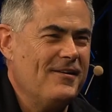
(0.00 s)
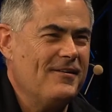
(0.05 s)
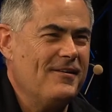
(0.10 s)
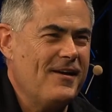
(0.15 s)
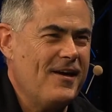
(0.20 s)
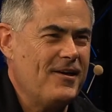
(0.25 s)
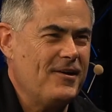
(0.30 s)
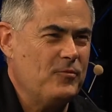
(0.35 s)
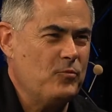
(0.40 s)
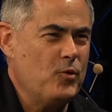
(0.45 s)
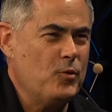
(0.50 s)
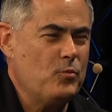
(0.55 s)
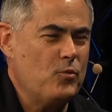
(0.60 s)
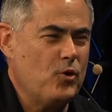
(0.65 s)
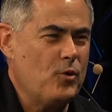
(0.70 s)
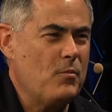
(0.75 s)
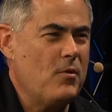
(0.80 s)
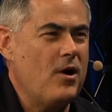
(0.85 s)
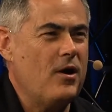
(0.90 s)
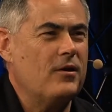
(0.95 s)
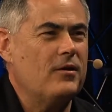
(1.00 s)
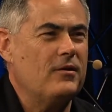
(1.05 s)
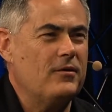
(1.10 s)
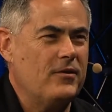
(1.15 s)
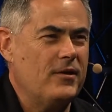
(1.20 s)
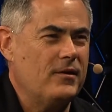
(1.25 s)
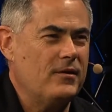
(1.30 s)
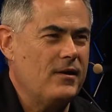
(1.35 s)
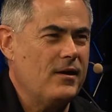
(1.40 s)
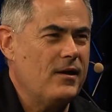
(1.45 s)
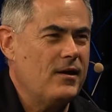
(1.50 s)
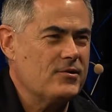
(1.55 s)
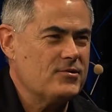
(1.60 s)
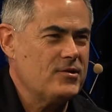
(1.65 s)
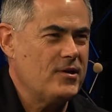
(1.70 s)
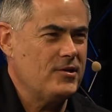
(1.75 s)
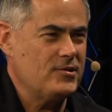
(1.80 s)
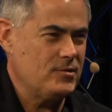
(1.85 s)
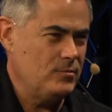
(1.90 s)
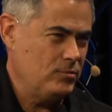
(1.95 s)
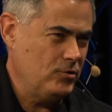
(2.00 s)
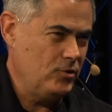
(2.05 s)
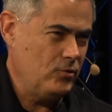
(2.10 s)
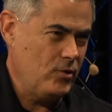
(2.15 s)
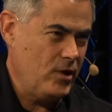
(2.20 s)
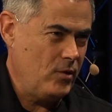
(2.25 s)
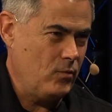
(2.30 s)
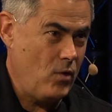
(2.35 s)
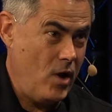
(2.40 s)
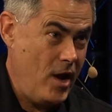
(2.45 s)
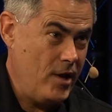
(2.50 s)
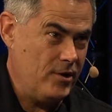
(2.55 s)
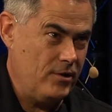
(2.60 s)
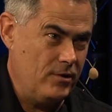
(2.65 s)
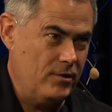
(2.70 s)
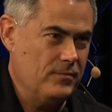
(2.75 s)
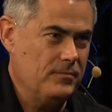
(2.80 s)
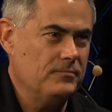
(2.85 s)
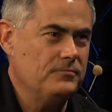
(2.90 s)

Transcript: add one more model that actually has a Blu-ray writer.